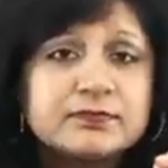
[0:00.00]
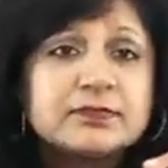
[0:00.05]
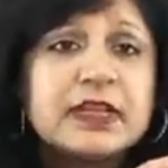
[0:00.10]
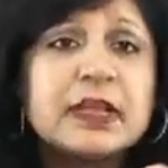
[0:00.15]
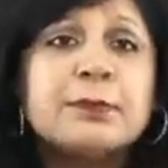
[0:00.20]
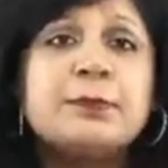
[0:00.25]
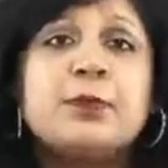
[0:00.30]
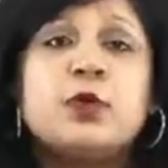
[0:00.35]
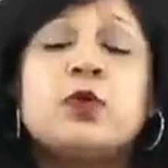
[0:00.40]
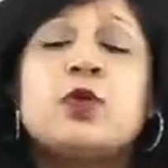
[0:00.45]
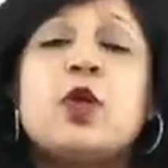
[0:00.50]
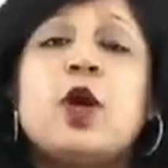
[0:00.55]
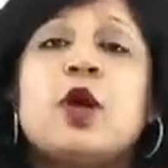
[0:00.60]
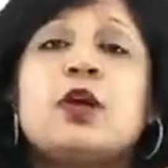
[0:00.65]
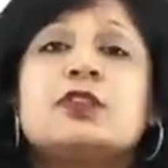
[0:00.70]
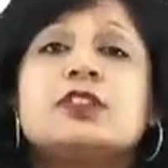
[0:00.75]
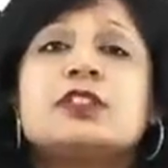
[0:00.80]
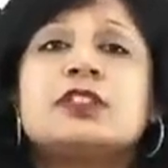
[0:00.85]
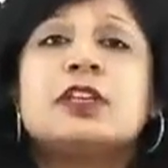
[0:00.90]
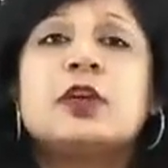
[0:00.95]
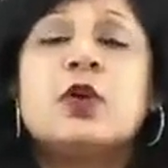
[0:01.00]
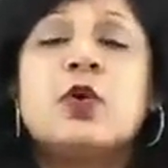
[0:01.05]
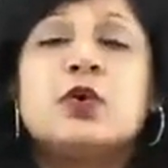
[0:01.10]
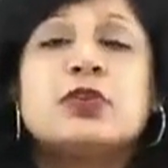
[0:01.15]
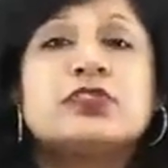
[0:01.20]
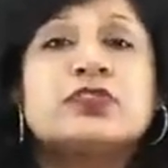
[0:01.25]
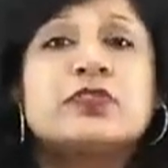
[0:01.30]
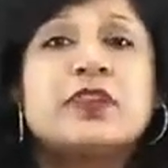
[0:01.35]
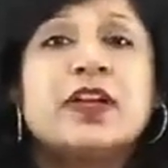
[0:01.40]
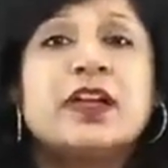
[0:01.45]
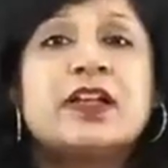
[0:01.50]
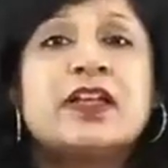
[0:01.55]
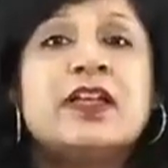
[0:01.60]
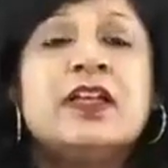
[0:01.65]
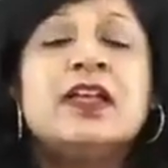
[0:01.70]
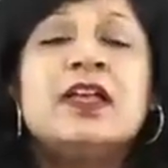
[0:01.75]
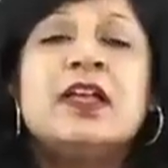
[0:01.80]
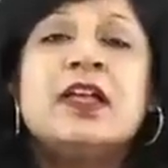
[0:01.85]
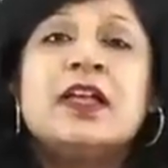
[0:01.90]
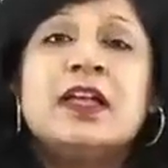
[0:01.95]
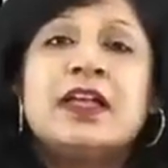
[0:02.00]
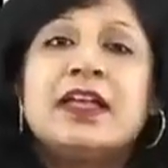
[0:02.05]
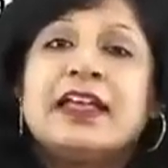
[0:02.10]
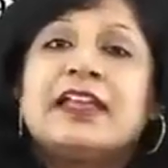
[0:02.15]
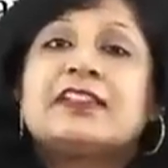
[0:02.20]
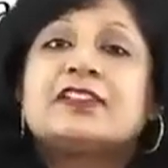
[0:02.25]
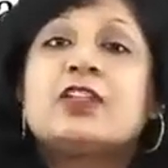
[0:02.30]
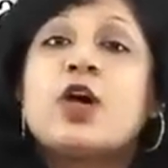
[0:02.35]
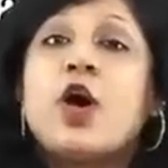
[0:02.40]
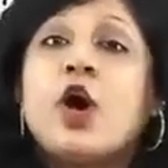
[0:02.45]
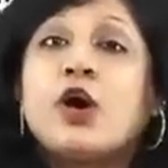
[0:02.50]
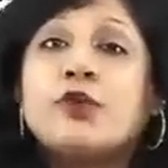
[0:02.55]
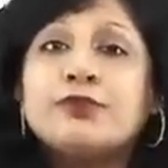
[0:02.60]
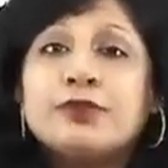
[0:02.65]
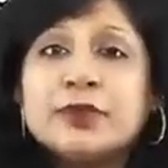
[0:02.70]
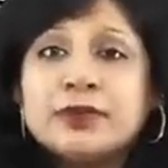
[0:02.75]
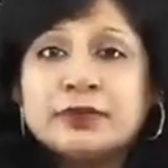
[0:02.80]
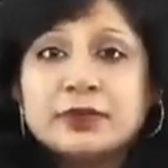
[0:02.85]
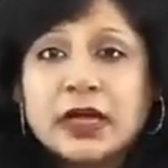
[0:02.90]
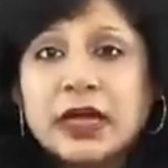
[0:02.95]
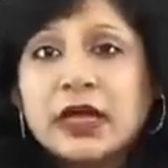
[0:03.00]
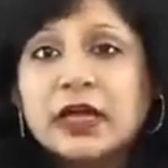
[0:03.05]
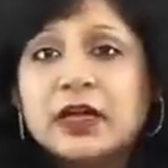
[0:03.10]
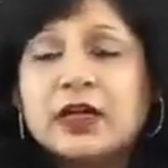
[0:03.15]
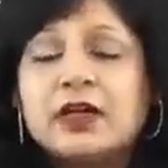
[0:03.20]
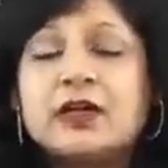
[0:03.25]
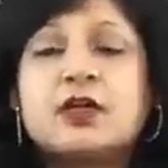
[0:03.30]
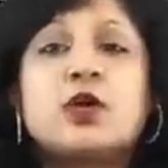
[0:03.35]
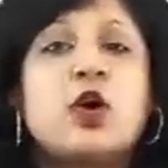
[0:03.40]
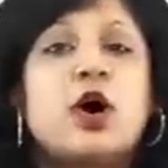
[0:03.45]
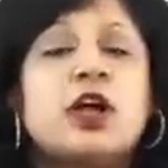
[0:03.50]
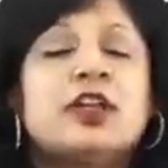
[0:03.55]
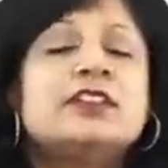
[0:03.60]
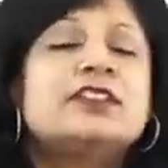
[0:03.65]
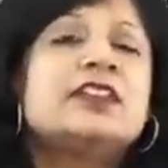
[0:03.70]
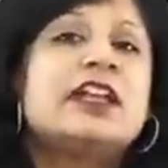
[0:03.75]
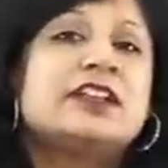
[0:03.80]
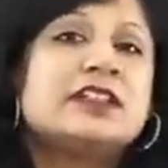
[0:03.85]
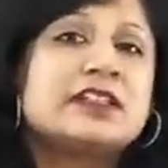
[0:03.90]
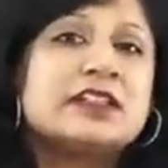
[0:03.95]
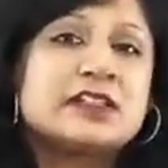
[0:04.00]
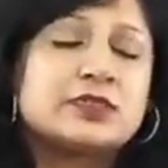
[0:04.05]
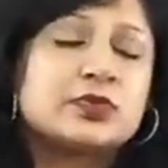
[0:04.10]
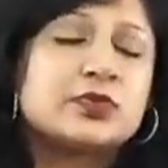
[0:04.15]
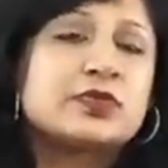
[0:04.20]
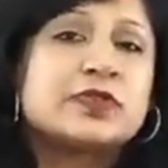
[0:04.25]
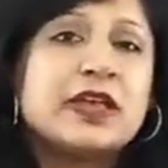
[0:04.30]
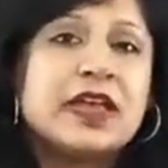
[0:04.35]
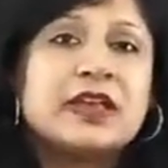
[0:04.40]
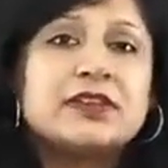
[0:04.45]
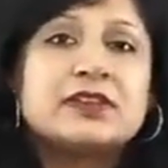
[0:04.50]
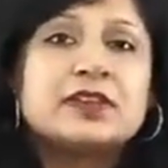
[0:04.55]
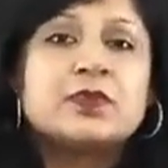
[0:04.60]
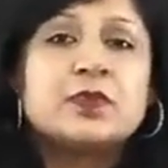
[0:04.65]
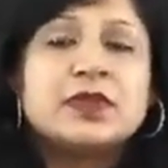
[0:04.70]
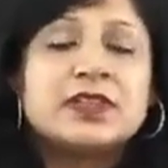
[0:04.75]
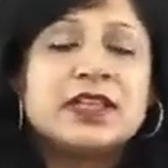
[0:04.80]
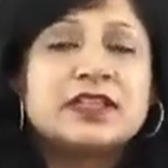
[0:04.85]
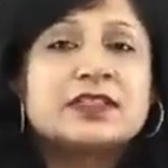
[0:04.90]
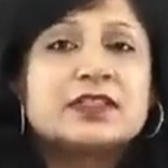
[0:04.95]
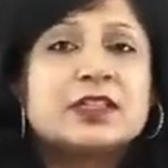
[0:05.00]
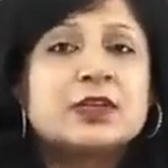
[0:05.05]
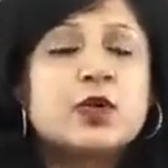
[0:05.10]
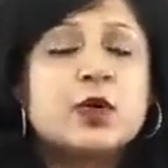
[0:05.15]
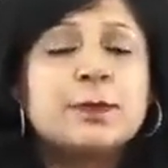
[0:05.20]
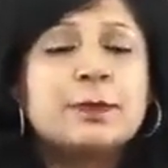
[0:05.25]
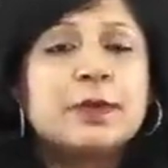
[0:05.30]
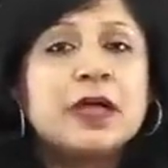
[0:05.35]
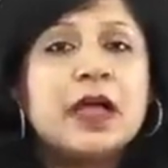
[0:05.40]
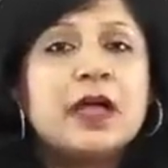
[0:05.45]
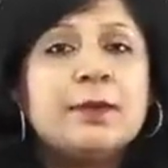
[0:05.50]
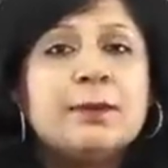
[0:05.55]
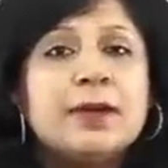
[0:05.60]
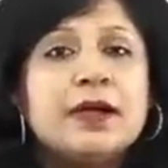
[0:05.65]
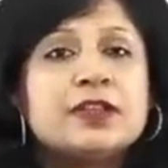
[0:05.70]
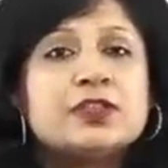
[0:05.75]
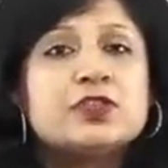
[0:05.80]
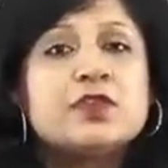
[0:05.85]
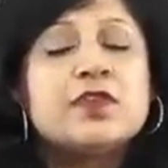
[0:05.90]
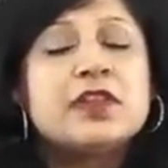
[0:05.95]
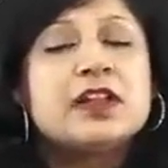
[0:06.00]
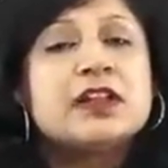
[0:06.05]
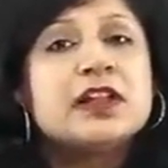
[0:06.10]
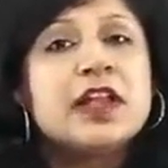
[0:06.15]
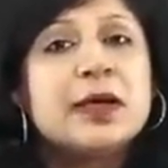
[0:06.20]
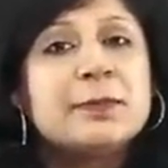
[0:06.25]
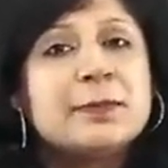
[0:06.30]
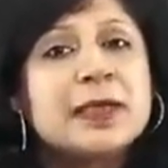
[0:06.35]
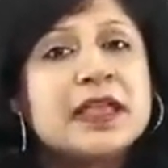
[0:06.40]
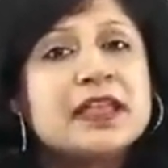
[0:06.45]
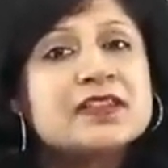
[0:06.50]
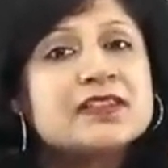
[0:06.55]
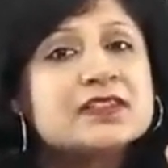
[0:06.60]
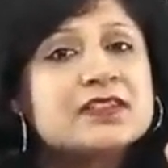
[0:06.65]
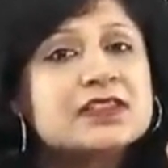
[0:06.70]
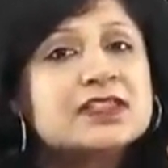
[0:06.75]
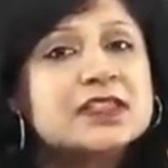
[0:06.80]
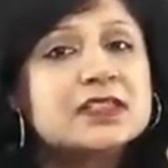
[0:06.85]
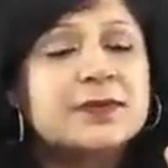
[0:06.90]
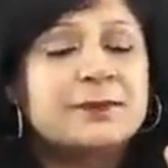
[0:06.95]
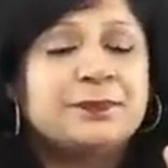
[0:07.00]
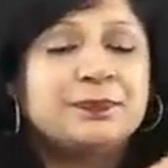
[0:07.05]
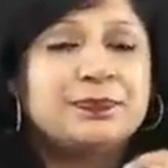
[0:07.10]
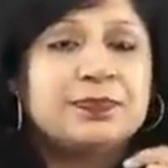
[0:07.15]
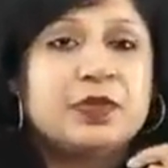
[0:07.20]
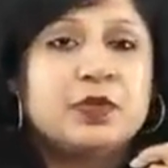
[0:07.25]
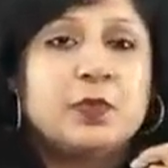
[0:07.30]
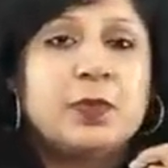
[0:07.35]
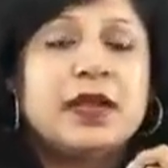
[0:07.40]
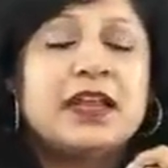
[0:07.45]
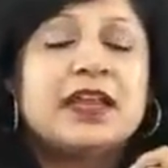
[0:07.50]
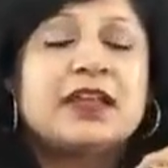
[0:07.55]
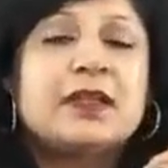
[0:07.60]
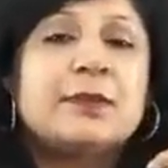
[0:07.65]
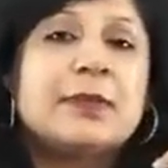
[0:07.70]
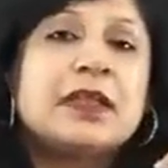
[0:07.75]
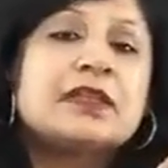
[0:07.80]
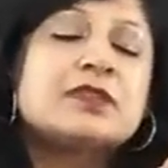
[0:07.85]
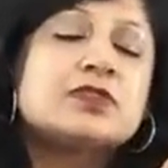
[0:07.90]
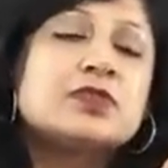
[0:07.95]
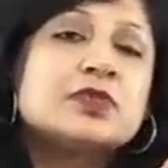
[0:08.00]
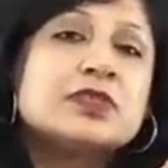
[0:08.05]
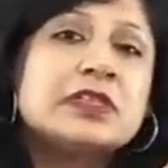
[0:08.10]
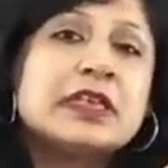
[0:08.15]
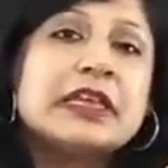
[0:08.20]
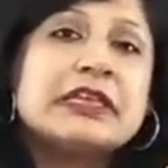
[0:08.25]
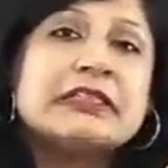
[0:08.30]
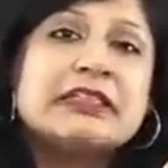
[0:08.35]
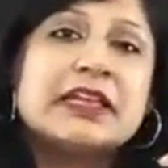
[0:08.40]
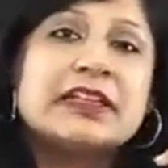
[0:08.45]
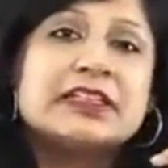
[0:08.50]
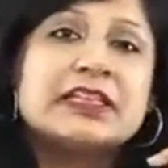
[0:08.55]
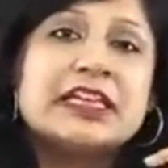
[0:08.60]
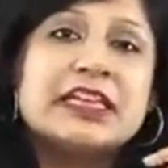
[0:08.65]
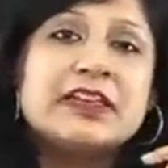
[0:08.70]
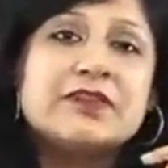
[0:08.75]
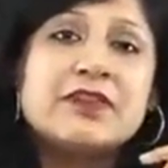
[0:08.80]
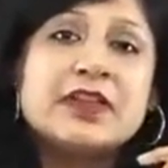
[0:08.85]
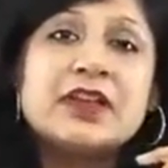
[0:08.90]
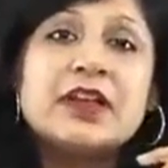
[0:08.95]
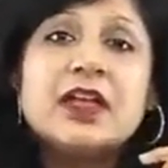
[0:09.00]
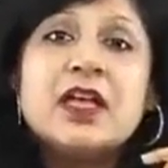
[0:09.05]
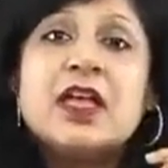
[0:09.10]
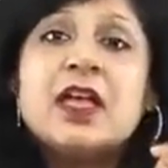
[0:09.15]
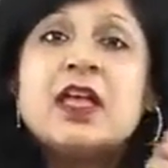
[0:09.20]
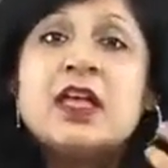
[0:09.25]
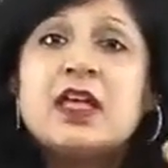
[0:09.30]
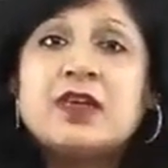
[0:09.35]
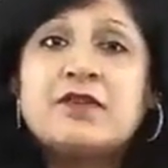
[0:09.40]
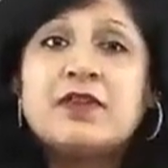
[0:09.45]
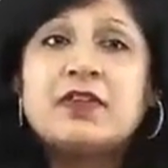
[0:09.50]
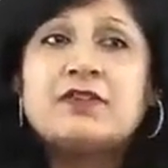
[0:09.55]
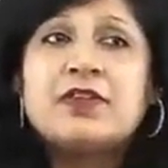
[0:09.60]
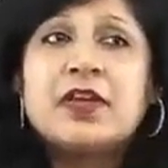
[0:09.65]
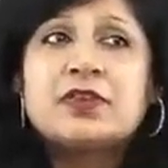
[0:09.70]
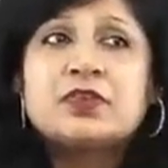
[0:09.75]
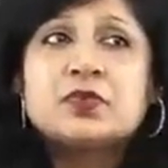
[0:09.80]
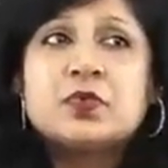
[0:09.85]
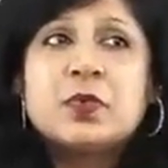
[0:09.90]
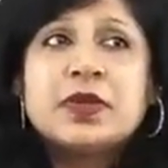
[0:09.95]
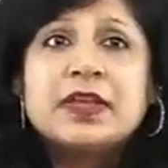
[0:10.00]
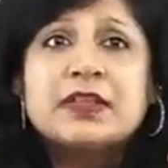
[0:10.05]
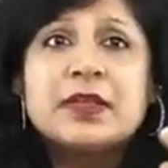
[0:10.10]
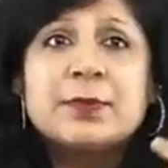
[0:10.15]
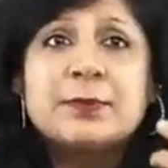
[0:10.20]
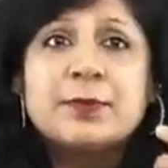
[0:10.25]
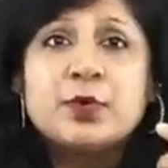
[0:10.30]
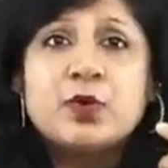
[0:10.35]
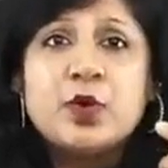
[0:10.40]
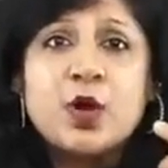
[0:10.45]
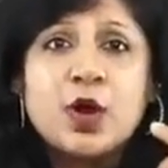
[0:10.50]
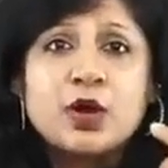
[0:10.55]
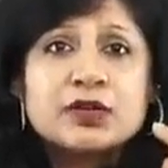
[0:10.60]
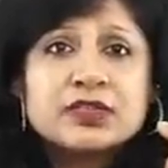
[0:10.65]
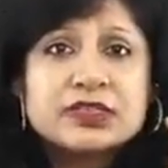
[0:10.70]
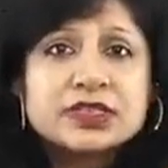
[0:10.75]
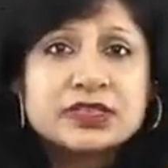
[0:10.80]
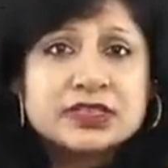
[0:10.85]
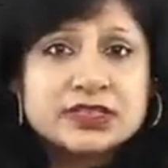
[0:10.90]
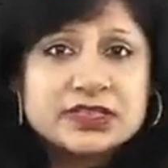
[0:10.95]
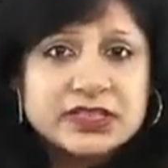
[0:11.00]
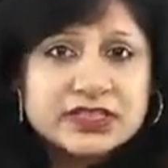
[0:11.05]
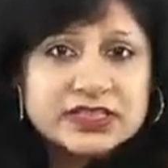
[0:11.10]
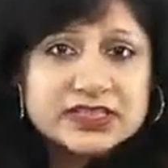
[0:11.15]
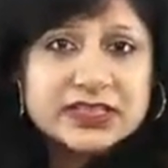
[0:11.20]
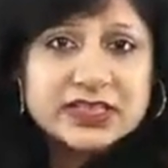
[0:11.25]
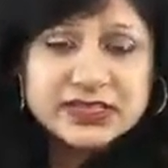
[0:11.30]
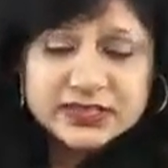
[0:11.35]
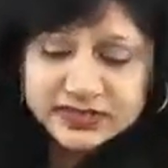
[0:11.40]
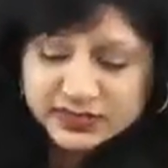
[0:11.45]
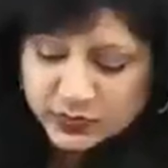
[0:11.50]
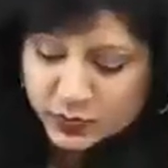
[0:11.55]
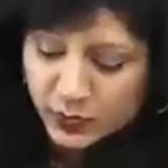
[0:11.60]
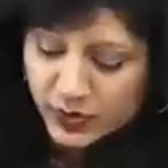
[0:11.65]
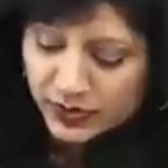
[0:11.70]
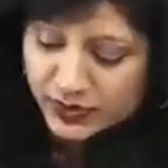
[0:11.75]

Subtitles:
Prolonged close work is the often cause that is associated with asthenopia, but you will get amazed to see that even when we are doing the prolonged distance work,